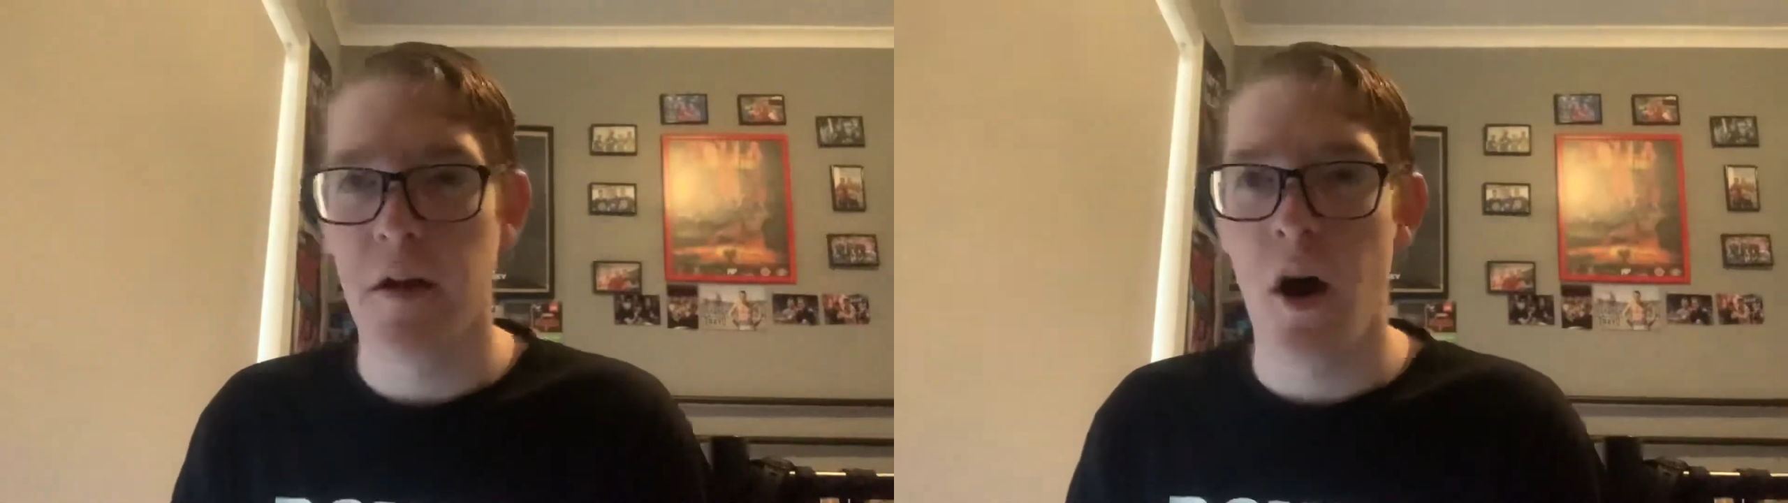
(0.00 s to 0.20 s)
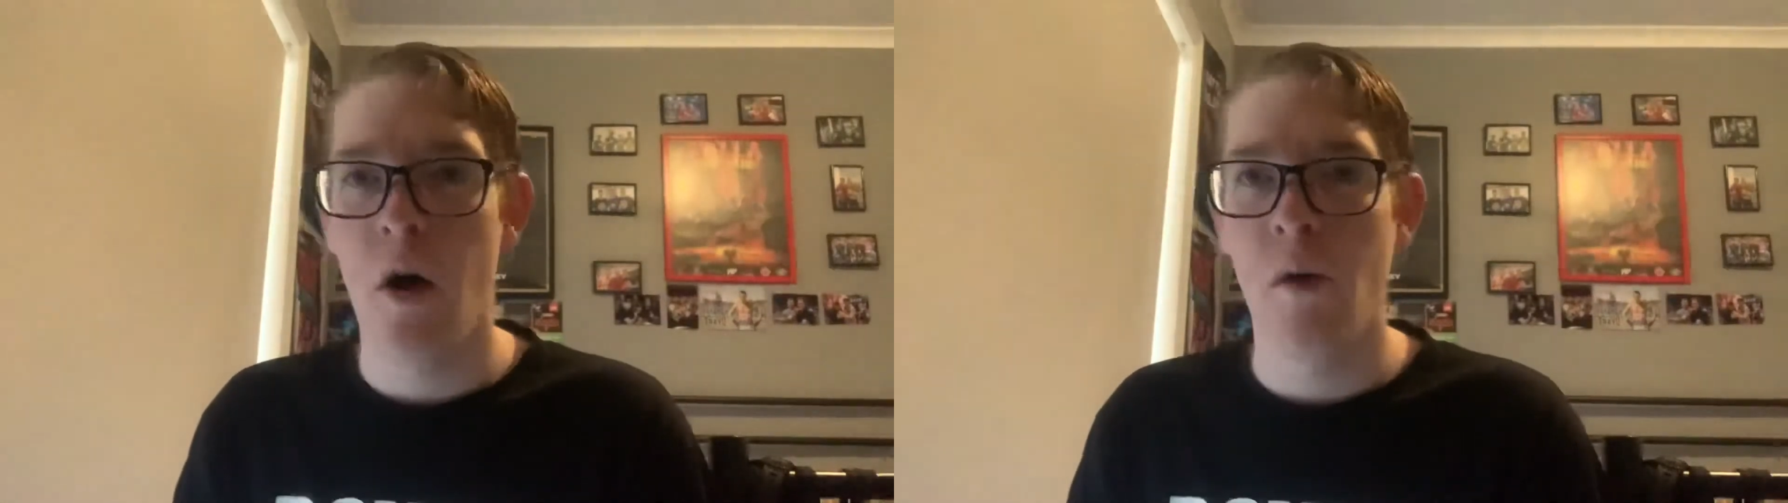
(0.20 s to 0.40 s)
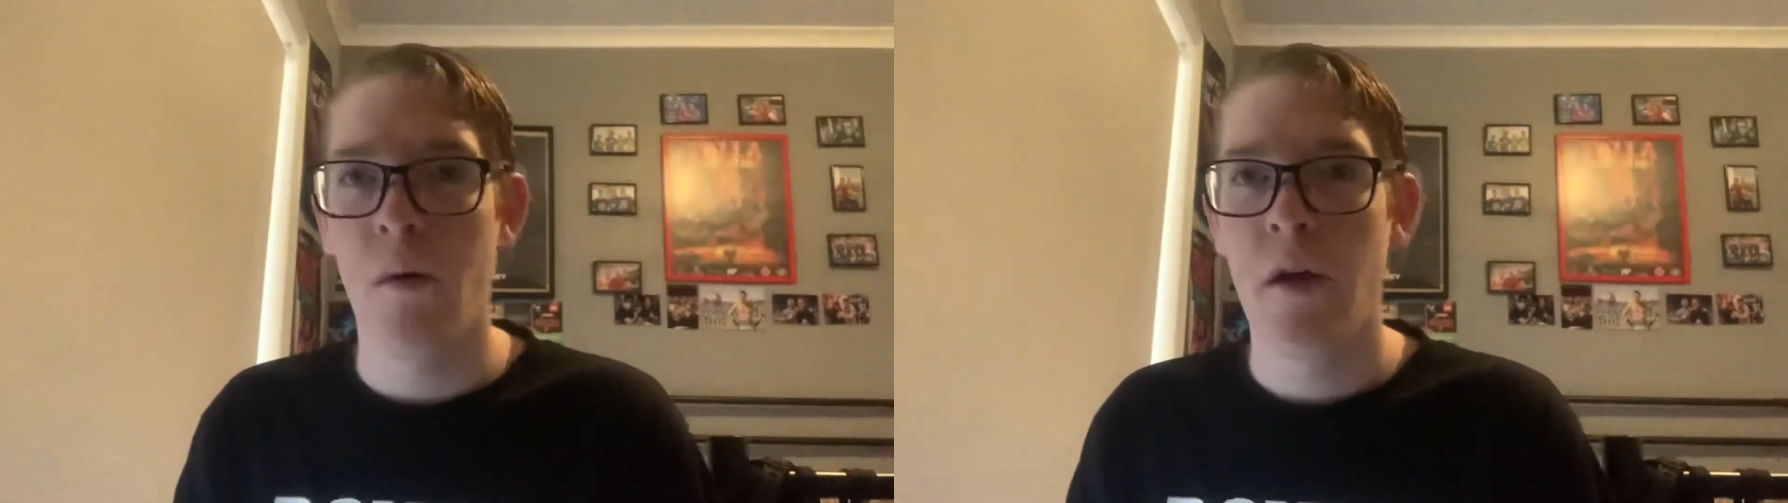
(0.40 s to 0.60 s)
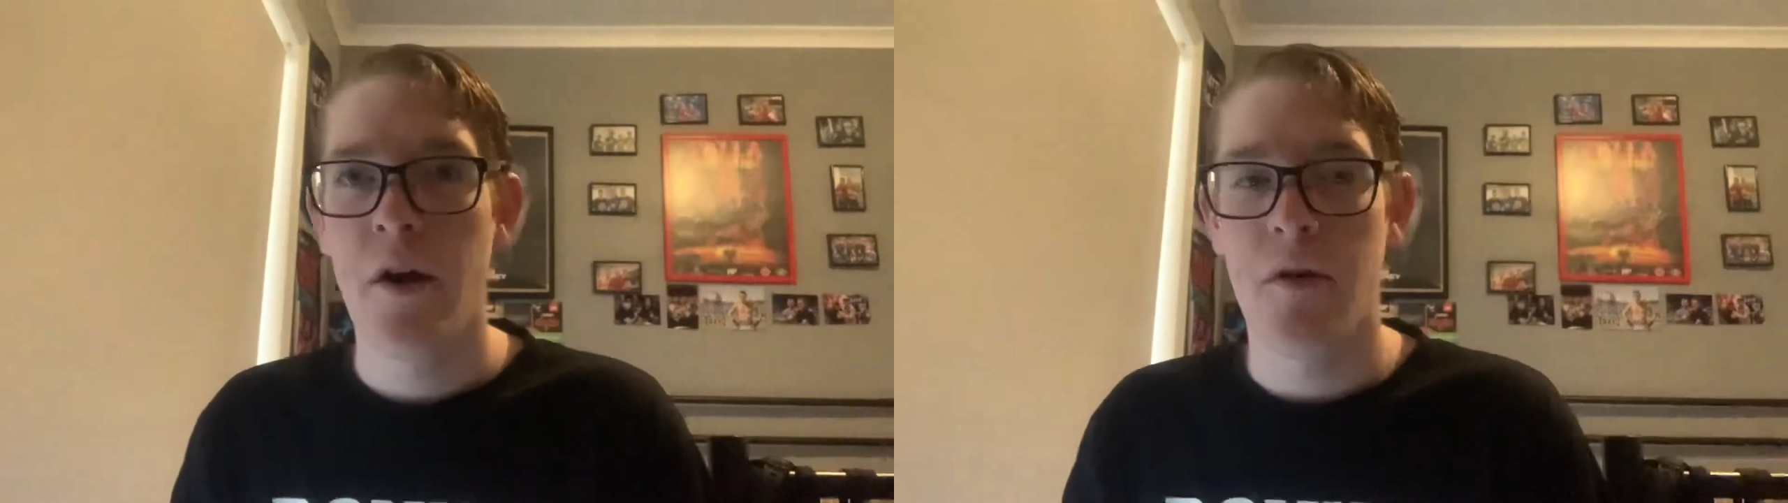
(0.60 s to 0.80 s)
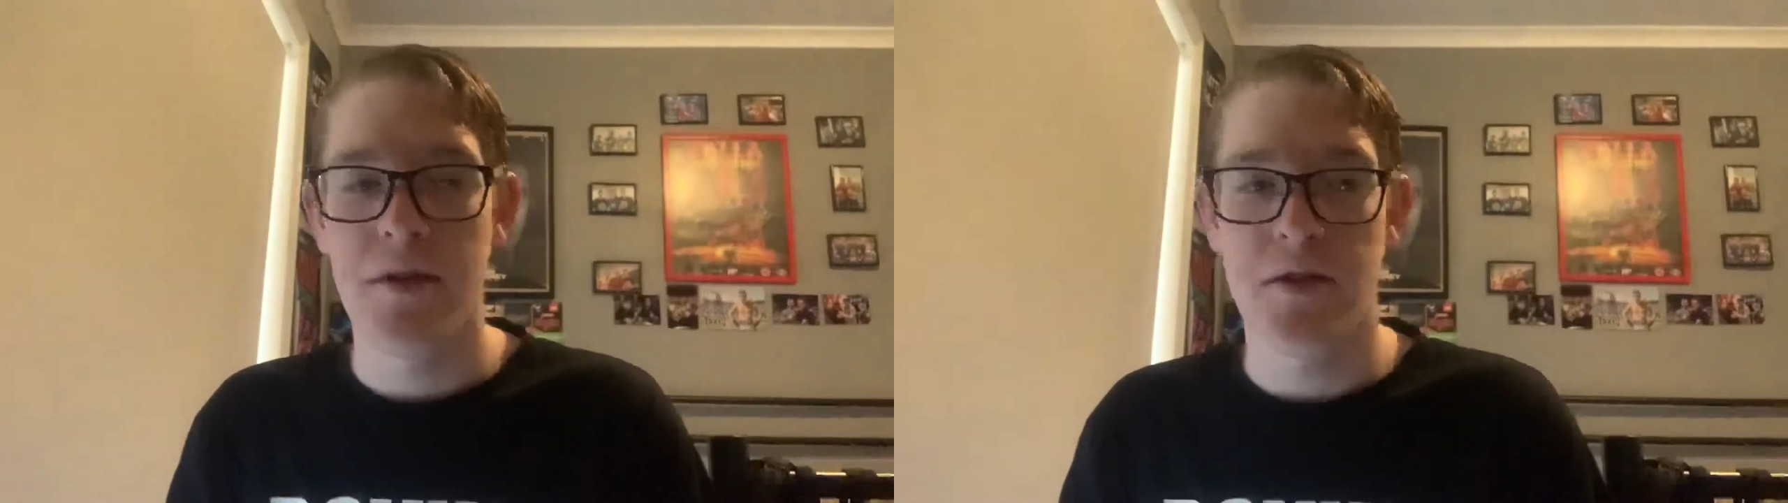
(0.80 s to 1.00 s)
goal
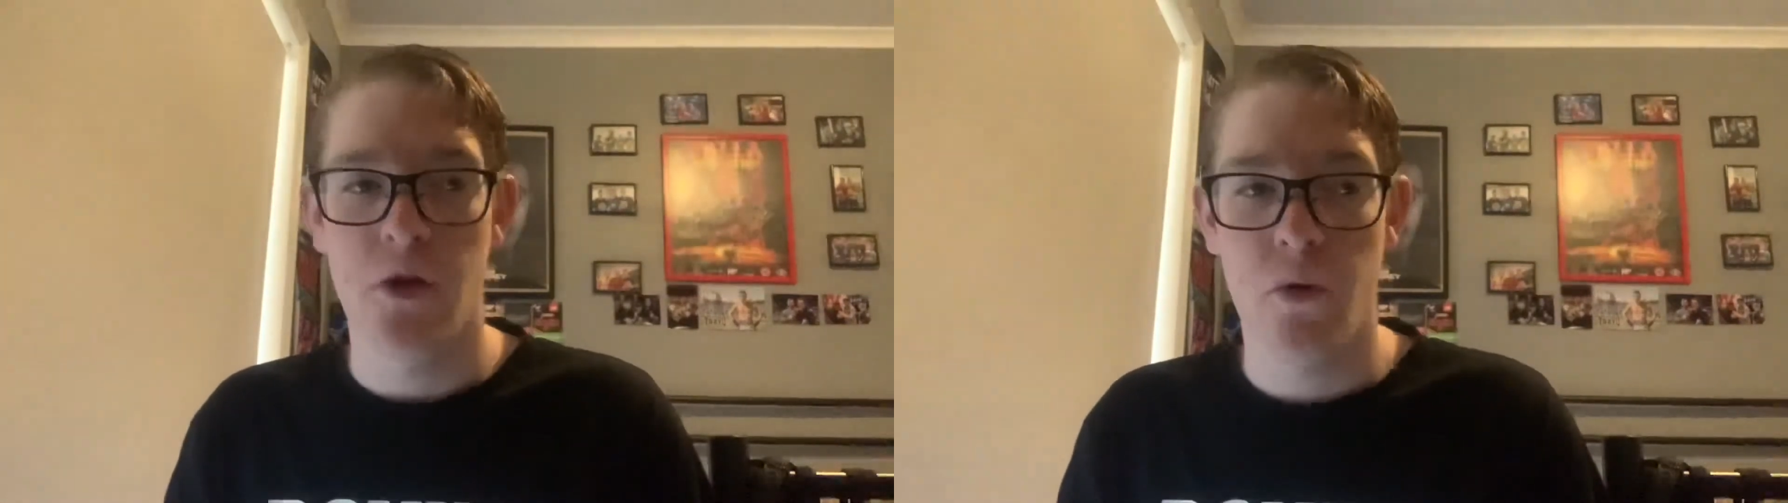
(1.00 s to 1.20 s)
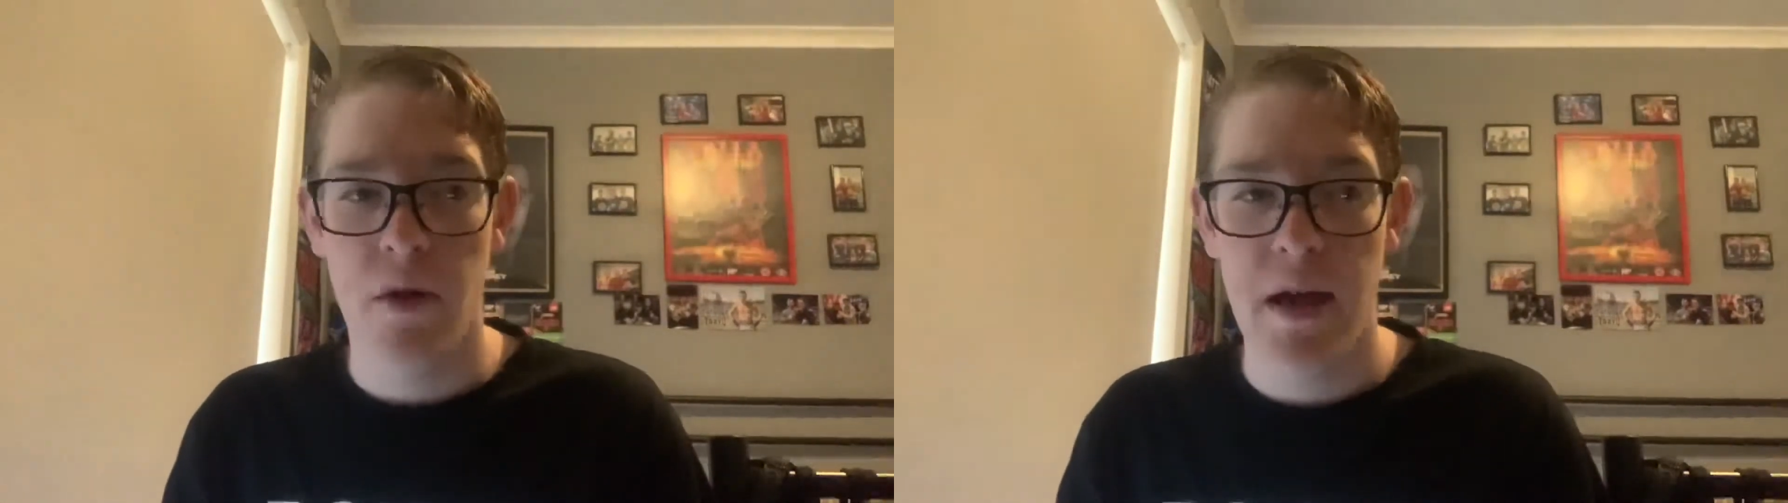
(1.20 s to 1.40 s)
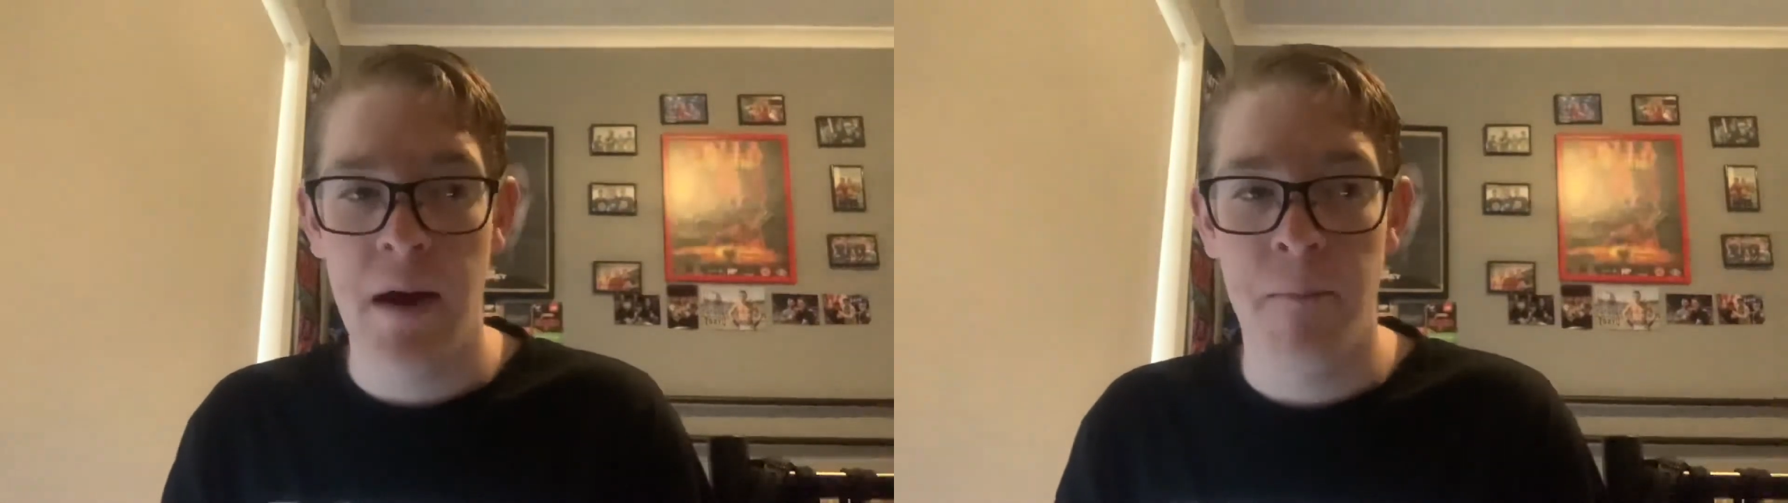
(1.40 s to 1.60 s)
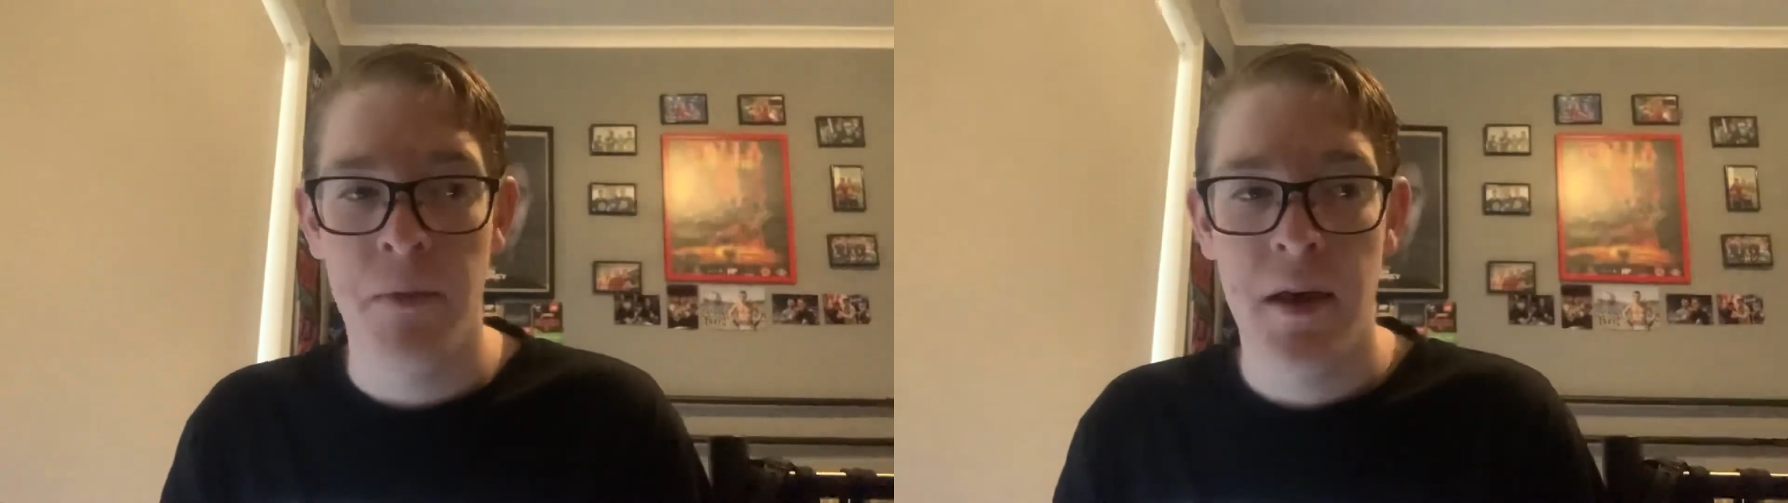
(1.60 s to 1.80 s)
of his career.